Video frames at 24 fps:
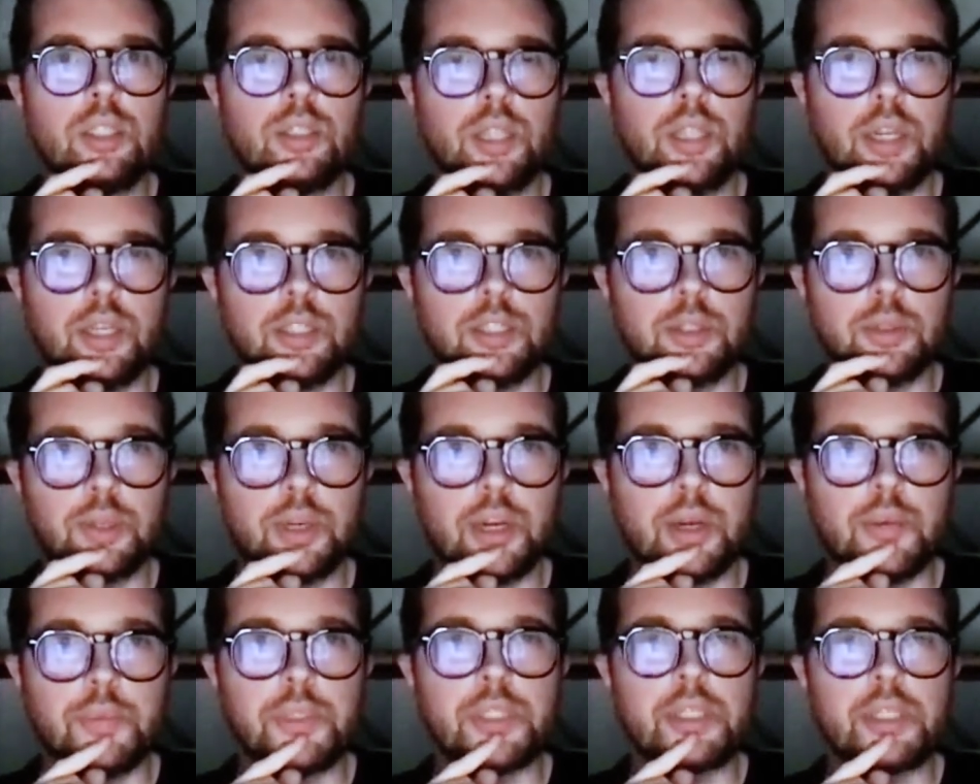Yeah, so we're
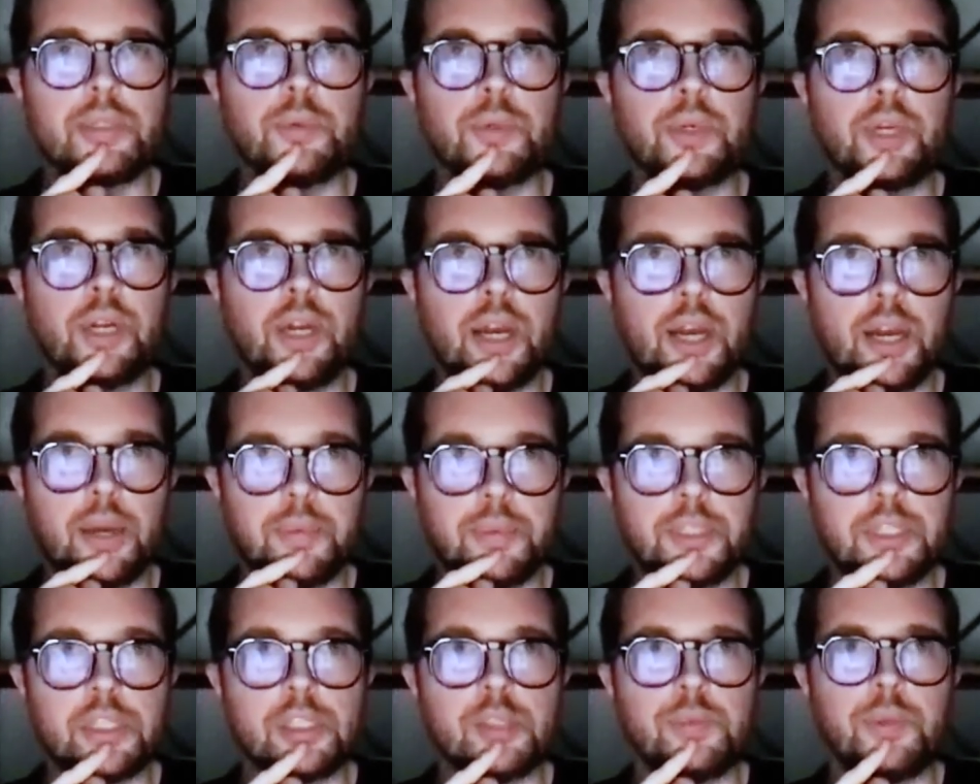up
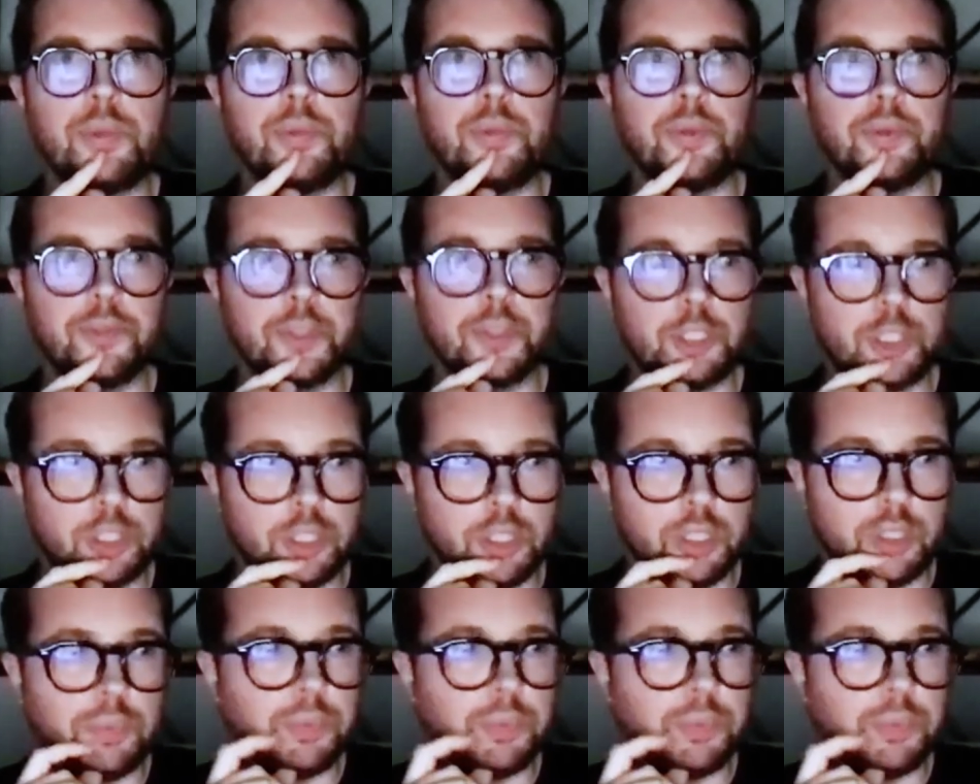6 people, wow.